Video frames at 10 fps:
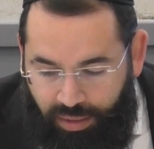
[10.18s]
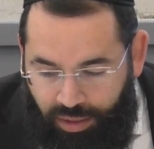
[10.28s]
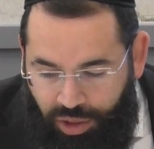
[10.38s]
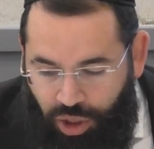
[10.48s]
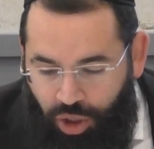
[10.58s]

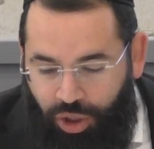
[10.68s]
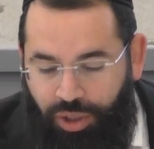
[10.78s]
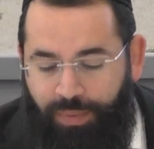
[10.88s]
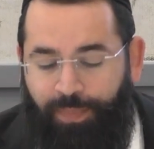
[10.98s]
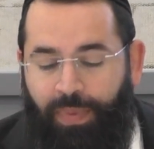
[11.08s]

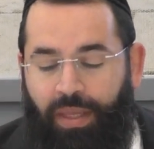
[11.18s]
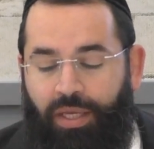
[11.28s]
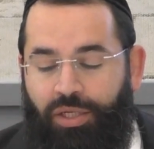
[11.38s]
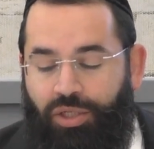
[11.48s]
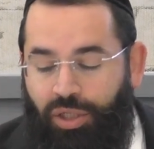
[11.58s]
Shiur
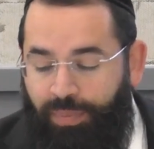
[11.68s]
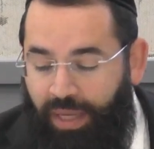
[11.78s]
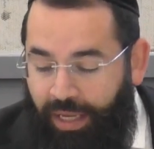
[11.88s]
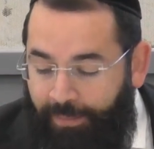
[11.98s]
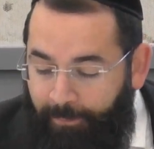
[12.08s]
should
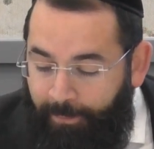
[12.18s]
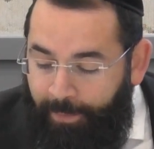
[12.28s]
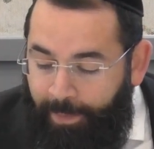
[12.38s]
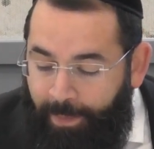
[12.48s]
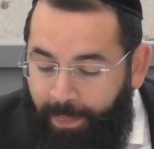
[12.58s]
be
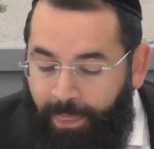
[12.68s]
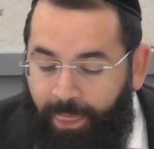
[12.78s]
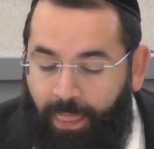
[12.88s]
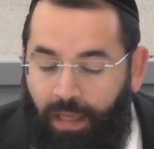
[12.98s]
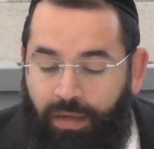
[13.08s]

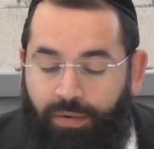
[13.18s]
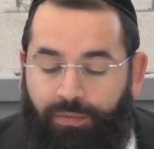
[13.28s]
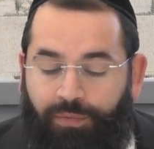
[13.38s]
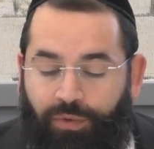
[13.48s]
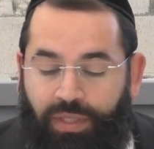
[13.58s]

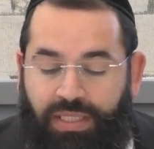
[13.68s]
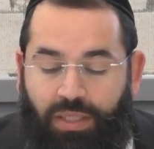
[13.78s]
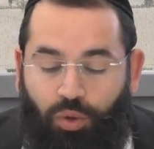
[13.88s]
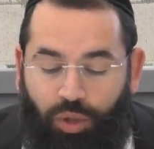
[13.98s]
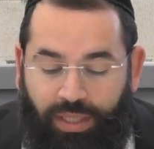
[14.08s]
for the
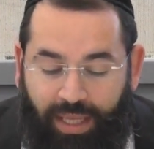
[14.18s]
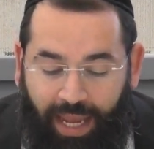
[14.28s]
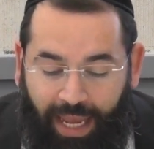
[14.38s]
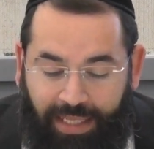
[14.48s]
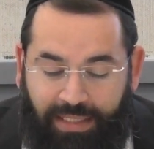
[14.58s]
zchut,
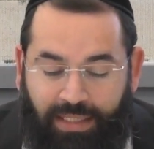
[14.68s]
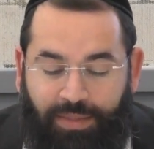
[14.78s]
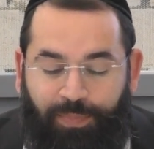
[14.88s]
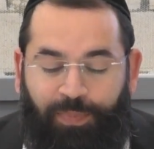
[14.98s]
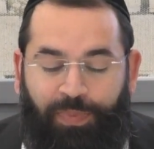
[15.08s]

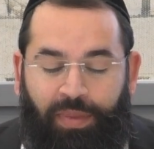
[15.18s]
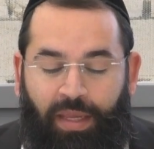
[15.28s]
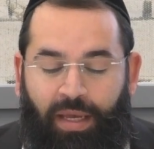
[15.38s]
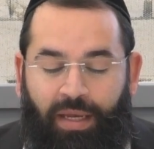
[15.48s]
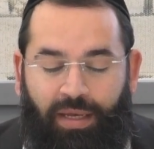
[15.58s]
as
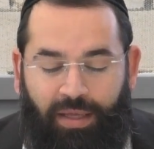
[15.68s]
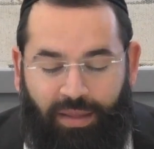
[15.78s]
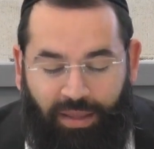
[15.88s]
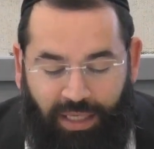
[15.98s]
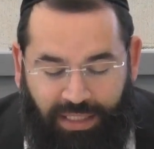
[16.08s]

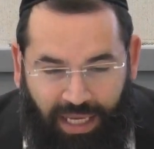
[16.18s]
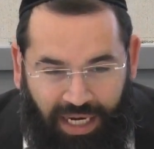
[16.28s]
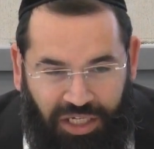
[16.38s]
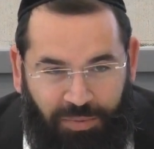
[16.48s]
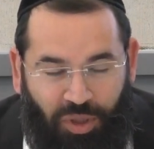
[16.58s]
the
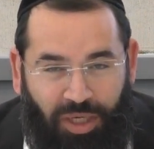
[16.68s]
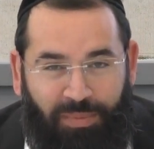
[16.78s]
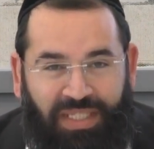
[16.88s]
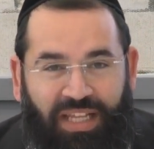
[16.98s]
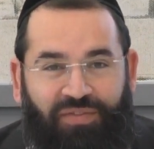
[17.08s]
Zera Shimshon
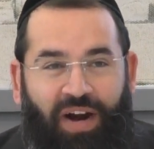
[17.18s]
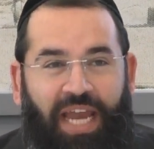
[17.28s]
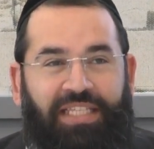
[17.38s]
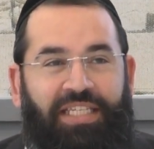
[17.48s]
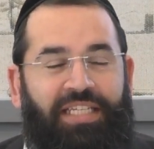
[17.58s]
himself
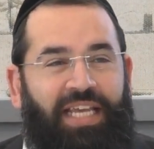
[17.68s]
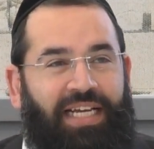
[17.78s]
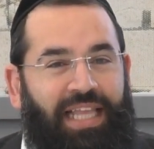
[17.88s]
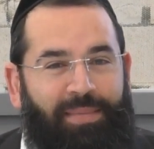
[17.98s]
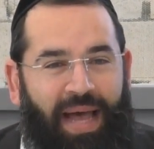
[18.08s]
writes in his
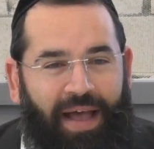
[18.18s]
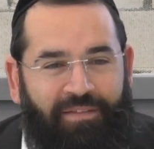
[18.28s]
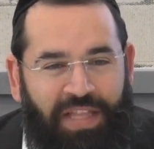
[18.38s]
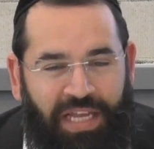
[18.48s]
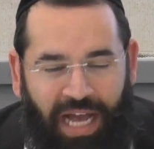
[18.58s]

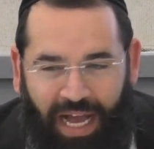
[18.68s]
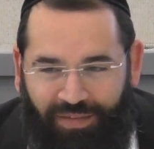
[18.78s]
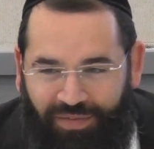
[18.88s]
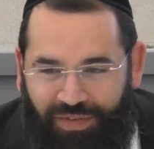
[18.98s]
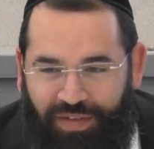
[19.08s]
Hakdama,
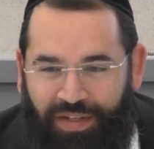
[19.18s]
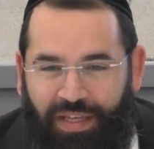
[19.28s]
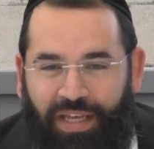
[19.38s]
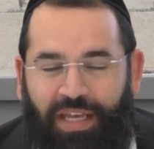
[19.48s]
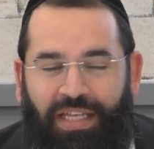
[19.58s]
of
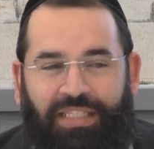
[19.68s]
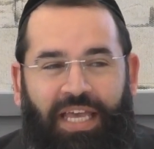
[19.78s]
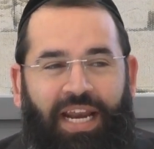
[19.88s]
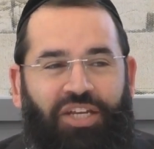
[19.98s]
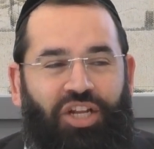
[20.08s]

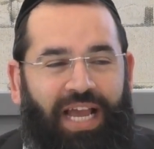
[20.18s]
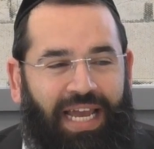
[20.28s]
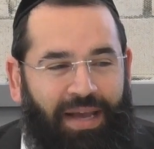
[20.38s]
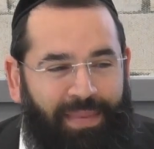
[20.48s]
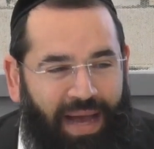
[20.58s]
Zera Shel
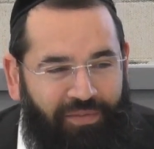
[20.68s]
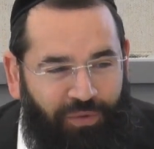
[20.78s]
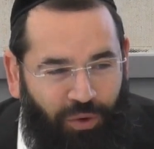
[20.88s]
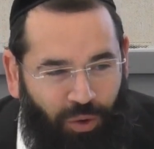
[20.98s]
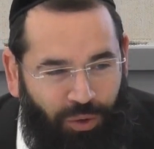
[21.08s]
Kayama
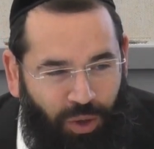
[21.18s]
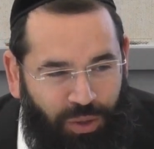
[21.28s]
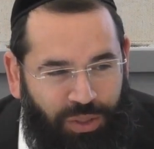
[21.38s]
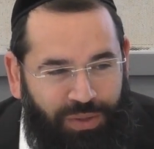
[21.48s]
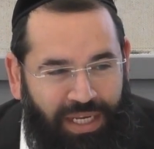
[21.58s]
for all
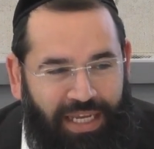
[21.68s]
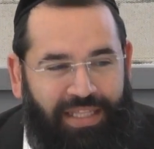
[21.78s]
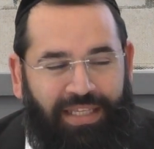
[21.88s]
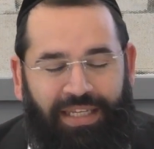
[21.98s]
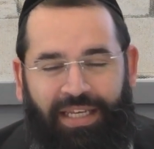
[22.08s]
those who
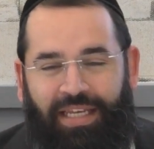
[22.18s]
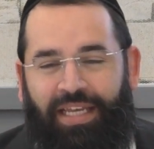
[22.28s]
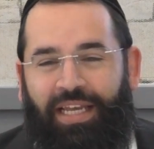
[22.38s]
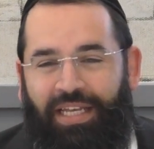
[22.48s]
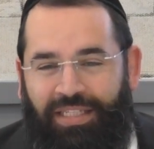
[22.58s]
need
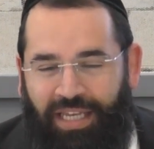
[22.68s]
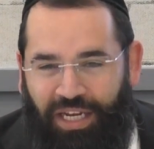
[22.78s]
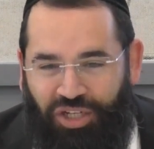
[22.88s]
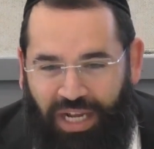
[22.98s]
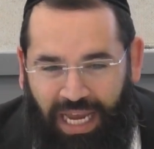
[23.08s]

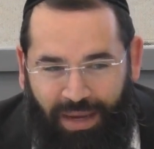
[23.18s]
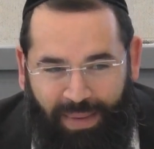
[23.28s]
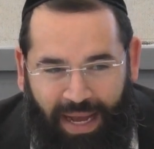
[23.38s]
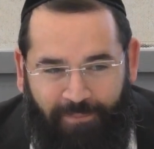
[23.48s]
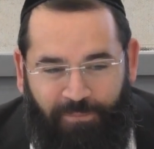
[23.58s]
Zera Shel
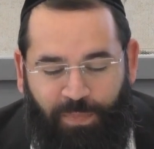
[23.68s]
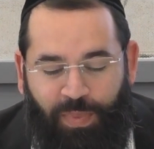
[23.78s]
Kayama,